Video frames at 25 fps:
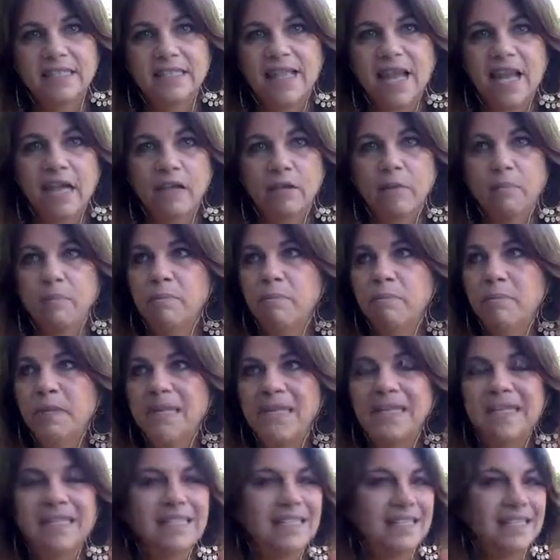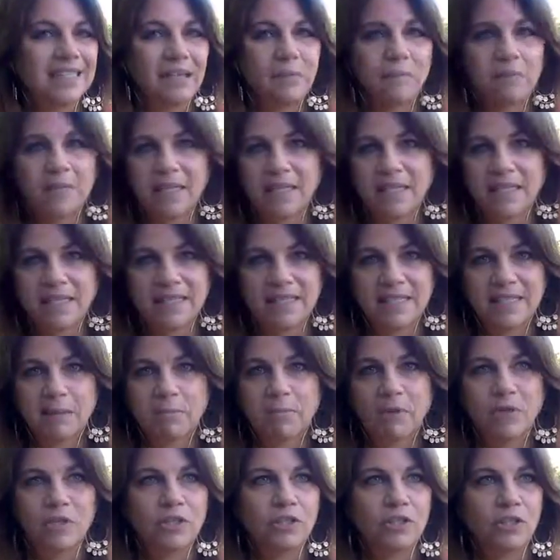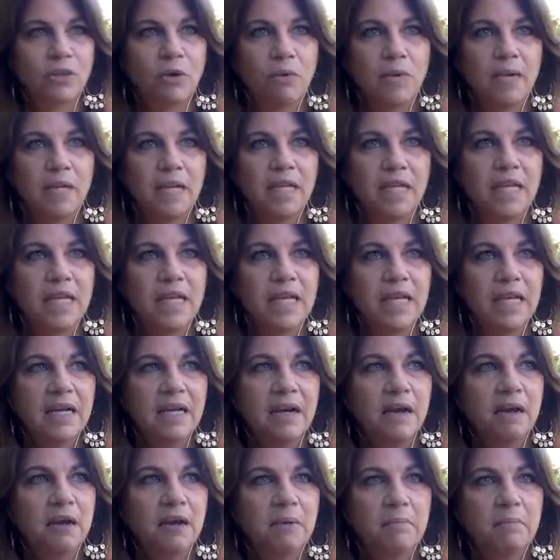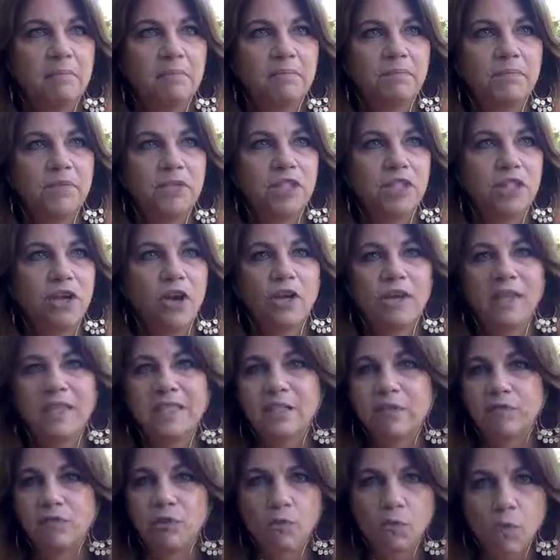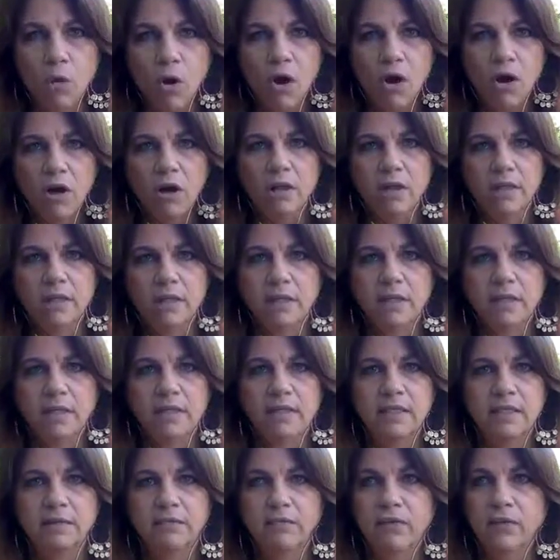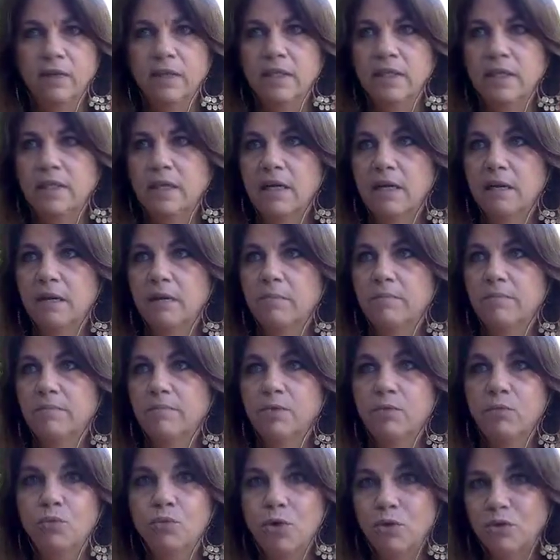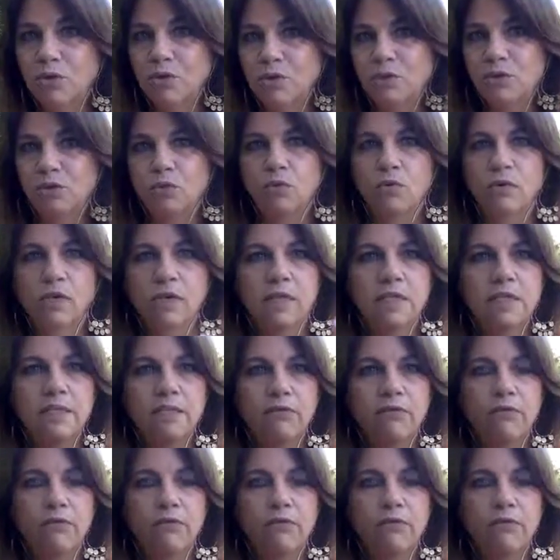And that could mean something as simple as going on a different walk, a different grocery store,